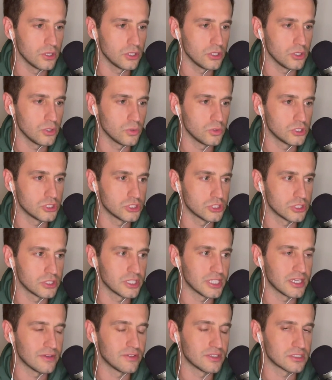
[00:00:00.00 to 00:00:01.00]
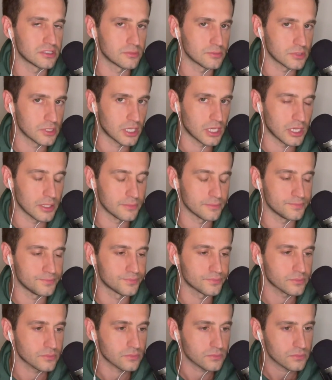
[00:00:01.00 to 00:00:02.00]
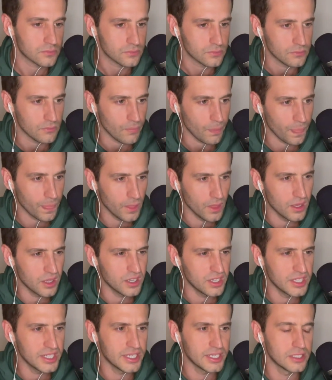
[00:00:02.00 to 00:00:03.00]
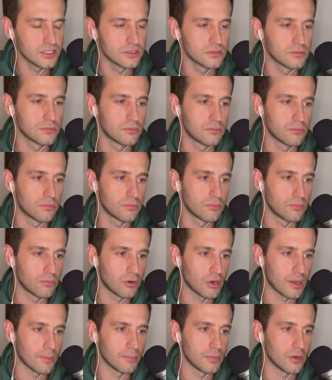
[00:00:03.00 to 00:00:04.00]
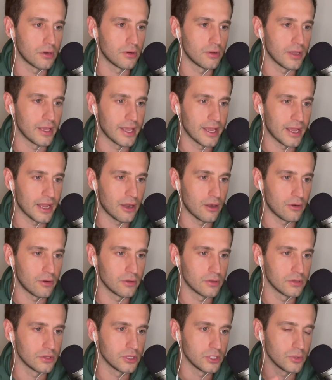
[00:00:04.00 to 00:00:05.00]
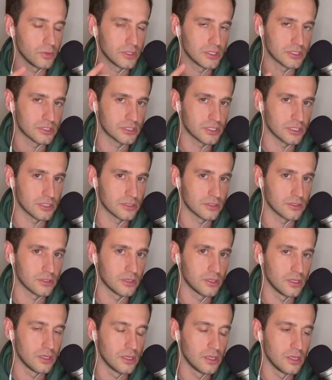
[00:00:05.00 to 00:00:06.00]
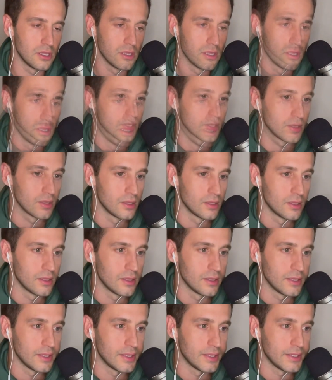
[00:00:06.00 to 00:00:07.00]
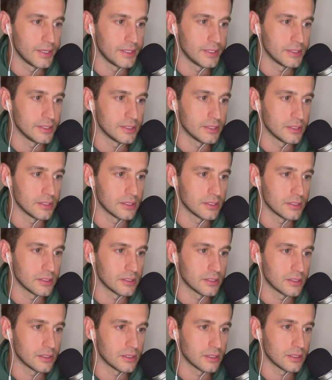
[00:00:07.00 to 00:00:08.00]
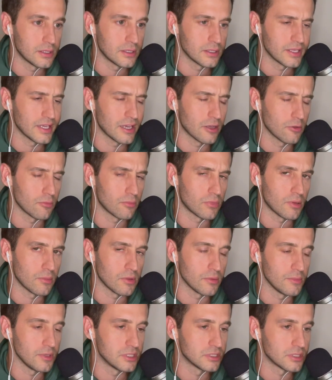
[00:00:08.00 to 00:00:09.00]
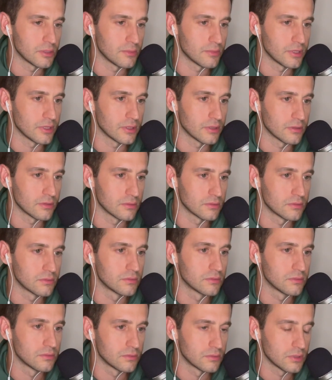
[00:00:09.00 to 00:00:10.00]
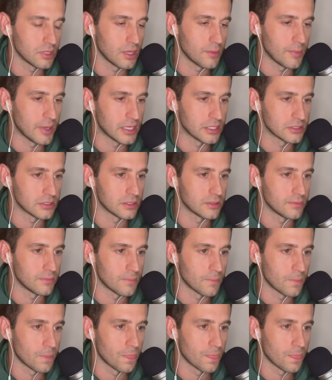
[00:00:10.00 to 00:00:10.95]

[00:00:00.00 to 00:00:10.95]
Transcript: you should give it some time. It needs proper air to insert. And yeah, it'll probably be something amazing.